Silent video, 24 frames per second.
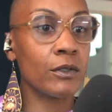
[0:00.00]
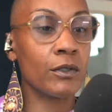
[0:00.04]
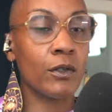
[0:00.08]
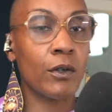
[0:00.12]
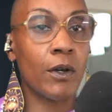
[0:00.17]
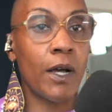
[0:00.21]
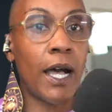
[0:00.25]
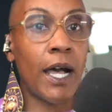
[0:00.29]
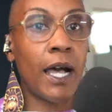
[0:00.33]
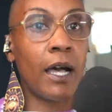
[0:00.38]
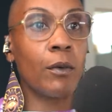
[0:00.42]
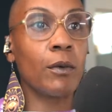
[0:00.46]
So
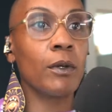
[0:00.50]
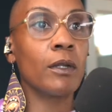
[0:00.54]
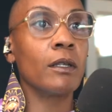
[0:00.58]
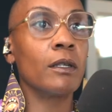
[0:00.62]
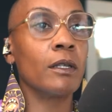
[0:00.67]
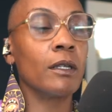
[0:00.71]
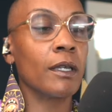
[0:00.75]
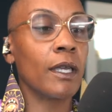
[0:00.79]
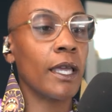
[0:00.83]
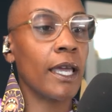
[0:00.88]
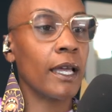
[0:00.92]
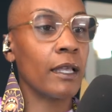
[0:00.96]
I would
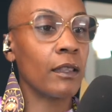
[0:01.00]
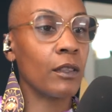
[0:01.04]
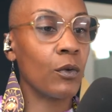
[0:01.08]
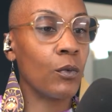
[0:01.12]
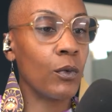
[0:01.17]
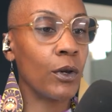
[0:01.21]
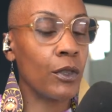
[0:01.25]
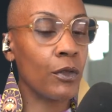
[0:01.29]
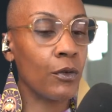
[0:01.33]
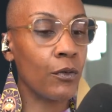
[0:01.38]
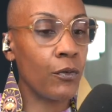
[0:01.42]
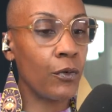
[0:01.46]
look at the
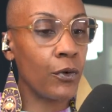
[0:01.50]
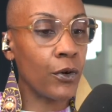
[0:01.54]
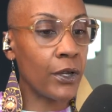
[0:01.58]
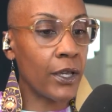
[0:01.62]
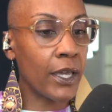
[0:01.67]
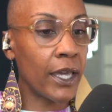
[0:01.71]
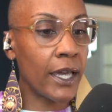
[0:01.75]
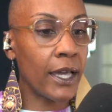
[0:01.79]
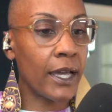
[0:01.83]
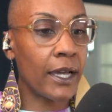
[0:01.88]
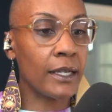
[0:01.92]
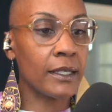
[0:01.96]
weather
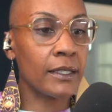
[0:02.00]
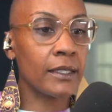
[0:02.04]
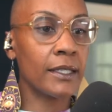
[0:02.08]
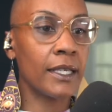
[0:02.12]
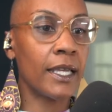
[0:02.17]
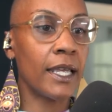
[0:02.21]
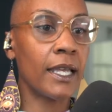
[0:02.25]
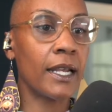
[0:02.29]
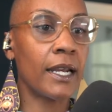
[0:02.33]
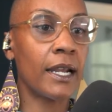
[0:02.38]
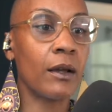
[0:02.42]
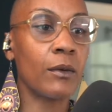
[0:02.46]
forecast
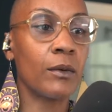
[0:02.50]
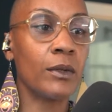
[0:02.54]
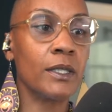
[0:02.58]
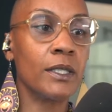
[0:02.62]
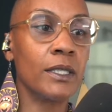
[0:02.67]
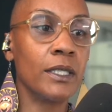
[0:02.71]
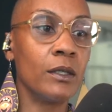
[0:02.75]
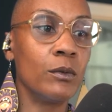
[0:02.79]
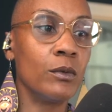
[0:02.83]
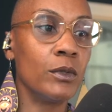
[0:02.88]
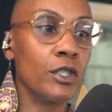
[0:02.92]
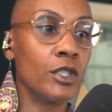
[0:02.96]
and I would
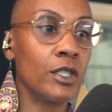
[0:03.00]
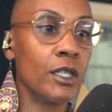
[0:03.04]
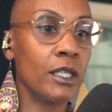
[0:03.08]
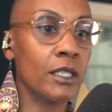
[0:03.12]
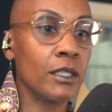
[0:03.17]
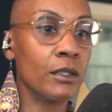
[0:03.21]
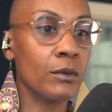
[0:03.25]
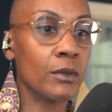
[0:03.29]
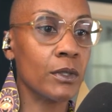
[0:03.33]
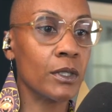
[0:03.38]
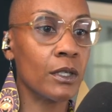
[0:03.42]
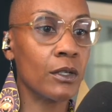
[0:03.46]
see which days
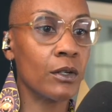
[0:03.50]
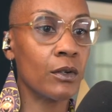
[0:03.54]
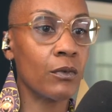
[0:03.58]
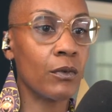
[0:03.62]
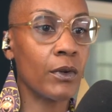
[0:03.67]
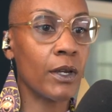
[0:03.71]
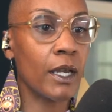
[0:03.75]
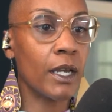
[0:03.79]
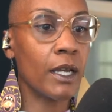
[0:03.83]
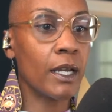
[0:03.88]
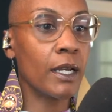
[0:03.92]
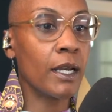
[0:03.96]
it was going to
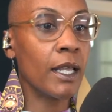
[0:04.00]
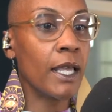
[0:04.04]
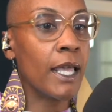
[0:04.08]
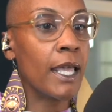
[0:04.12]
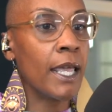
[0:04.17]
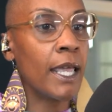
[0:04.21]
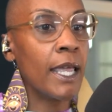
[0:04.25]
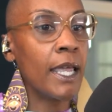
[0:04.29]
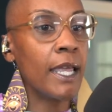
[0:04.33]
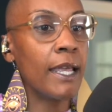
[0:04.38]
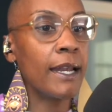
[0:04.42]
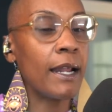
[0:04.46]
rain,
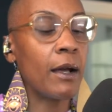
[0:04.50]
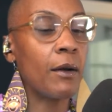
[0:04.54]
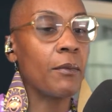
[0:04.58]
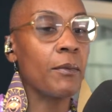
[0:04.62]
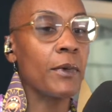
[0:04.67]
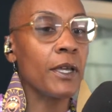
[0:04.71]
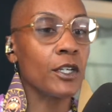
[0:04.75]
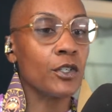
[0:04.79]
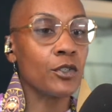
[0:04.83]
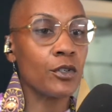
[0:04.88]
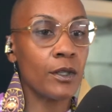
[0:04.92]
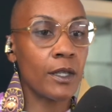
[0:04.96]
and I would
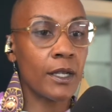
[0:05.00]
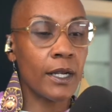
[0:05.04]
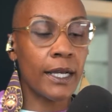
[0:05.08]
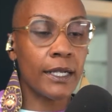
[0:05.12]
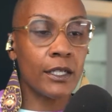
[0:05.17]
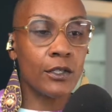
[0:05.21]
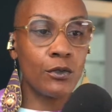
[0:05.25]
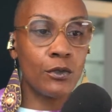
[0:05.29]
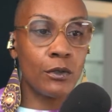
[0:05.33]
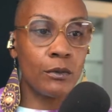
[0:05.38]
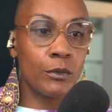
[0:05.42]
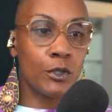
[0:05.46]
make sure that I
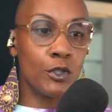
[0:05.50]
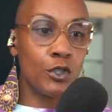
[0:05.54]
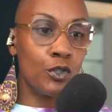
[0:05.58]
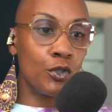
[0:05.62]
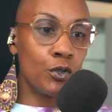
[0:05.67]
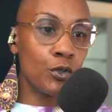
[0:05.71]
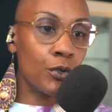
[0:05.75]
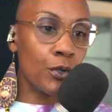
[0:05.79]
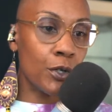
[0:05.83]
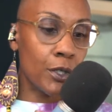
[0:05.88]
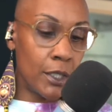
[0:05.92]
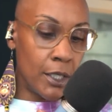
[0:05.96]
do a
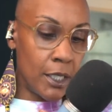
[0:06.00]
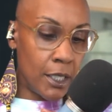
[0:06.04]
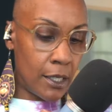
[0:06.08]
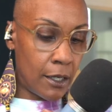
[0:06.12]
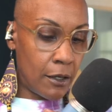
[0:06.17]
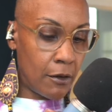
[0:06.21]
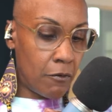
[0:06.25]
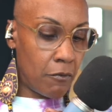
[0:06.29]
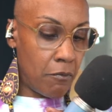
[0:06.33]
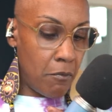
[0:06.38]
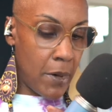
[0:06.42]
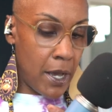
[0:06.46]
majority
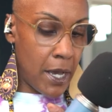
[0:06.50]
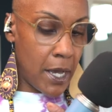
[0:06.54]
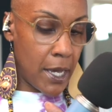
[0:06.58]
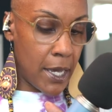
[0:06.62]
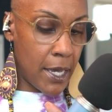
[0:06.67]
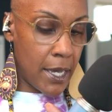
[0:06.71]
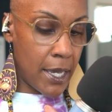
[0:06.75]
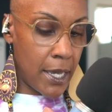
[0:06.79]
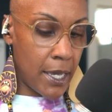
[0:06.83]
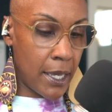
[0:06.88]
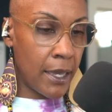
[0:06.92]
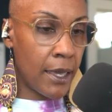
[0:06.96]
of
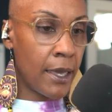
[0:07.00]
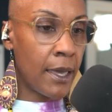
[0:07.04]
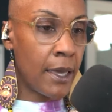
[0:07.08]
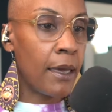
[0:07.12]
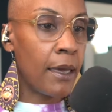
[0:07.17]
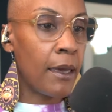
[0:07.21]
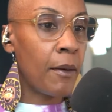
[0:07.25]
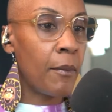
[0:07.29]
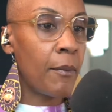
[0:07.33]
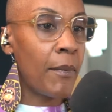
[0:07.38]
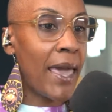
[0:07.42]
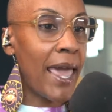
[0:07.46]
my
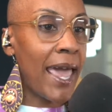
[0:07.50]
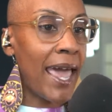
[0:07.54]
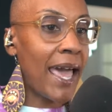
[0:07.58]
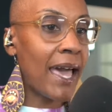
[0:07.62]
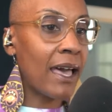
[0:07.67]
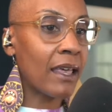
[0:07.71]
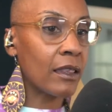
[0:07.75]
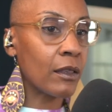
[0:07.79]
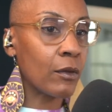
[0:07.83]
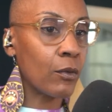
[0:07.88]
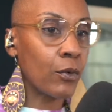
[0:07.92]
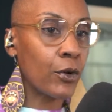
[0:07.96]

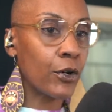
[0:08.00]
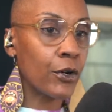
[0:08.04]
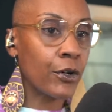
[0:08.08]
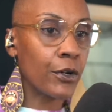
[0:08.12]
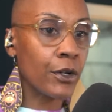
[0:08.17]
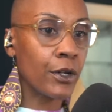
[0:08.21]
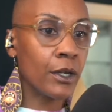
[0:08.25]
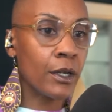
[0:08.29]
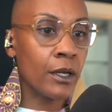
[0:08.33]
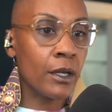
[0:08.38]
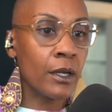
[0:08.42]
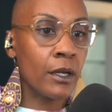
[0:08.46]
path
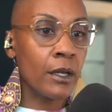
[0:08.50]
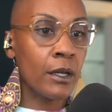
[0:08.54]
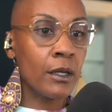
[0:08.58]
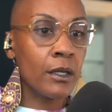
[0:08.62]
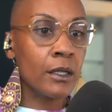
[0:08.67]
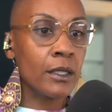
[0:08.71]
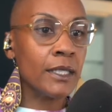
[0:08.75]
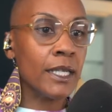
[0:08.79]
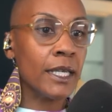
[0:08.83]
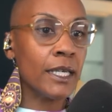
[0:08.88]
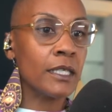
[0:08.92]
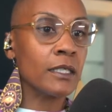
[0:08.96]
work
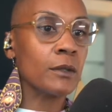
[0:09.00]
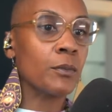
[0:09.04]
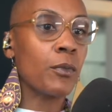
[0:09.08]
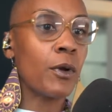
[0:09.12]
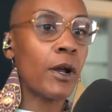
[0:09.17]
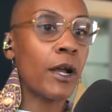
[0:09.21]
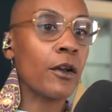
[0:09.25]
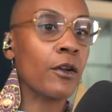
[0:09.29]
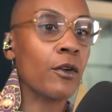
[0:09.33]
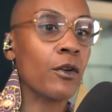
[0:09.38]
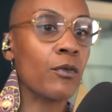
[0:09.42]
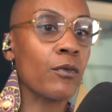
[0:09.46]
days
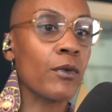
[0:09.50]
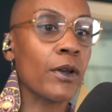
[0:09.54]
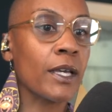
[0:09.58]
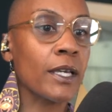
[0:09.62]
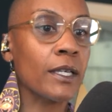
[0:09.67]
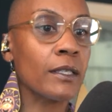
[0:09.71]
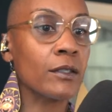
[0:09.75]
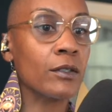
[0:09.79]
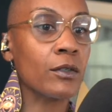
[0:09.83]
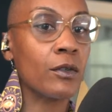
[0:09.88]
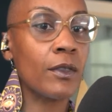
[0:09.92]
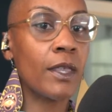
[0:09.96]
prior to
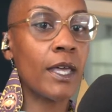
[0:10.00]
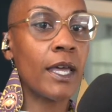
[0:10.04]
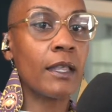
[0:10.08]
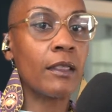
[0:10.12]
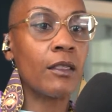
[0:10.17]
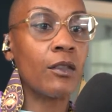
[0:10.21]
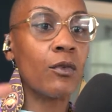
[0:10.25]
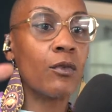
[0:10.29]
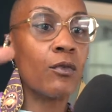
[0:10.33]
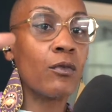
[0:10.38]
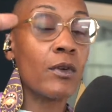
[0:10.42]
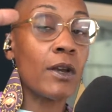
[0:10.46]
rain, so that
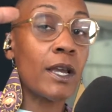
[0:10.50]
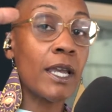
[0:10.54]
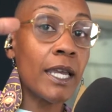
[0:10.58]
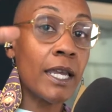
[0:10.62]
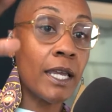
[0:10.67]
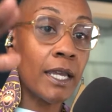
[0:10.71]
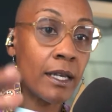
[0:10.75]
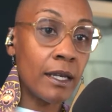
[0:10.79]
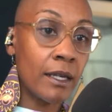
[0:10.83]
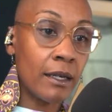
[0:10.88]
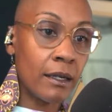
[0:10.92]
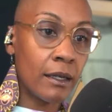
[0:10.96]
the
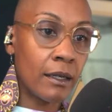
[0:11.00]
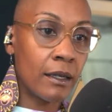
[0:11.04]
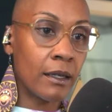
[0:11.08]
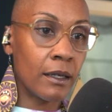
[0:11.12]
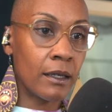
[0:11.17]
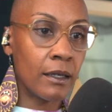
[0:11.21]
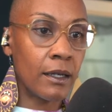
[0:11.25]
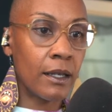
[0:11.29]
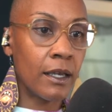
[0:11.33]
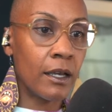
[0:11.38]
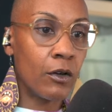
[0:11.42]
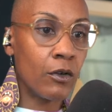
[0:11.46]
rain
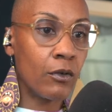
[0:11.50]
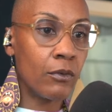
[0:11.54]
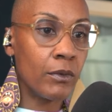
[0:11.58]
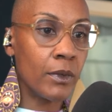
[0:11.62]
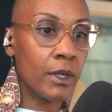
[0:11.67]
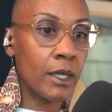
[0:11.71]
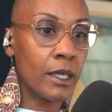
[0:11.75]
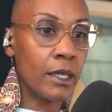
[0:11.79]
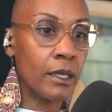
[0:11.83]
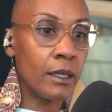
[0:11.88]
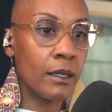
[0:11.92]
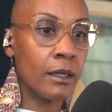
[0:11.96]
could help
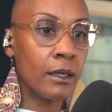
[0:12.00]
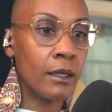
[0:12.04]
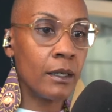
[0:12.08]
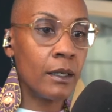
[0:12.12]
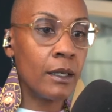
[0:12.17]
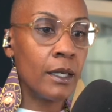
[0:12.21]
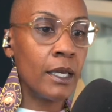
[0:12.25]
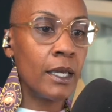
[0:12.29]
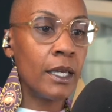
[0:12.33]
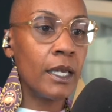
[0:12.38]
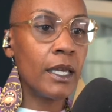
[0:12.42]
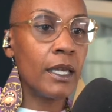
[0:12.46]
me
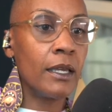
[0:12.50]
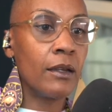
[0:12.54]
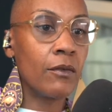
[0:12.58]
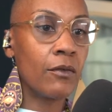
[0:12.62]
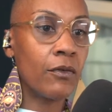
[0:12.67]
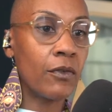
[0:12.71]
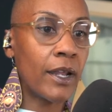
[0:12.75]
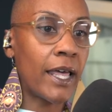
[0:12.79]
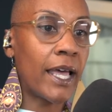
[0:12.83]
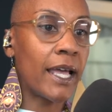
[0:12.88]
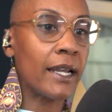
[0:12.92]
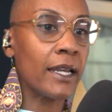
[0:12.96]
in
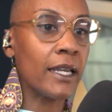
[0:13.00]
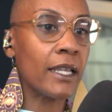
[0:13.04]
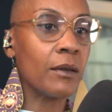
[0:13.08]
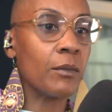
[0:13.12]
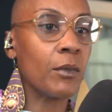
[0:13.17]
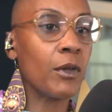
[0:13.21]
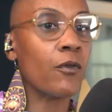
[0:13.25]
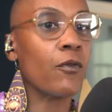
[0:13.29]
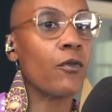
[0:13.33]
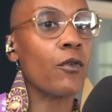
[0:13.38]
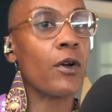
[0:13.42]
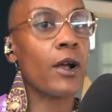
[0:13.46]
flattening
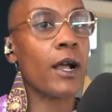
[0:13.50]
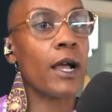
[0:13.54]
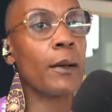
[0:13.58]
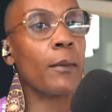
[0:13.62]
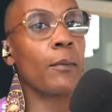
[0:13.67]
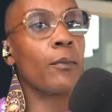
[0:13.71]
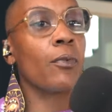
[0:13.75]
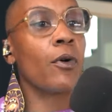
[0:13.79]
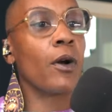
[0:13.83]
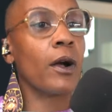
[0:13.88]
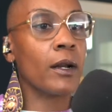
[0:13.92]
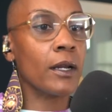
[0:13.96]
before I
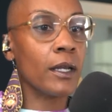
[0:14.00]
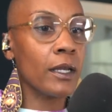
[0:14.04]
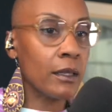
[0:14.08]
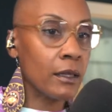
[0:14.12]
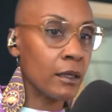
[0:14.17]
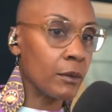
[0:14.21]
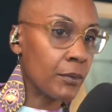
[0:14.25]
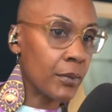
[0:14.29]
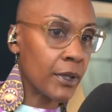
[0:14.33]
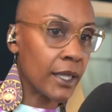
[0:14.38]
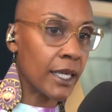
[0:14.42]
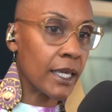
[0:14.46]
brought in
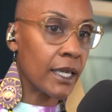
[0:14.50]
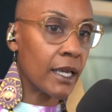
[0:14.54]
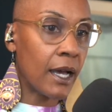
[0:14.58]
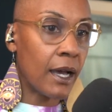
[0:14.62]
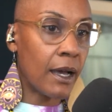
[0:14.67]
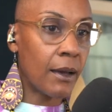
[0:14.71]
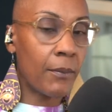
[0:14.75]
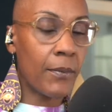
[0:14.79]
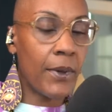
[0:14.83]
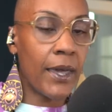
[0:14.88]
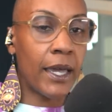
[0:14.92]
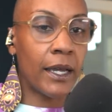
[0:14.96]
the plate
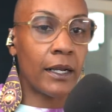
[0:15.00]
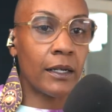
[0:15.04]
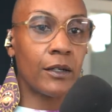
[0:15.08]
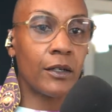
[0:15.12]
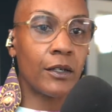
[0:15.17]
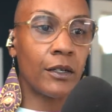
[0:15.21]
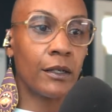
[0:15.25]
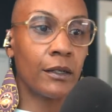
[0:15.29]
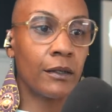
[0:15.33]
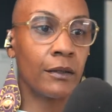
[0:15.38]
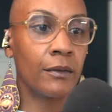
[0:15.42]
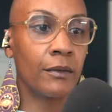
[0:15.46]
compactor.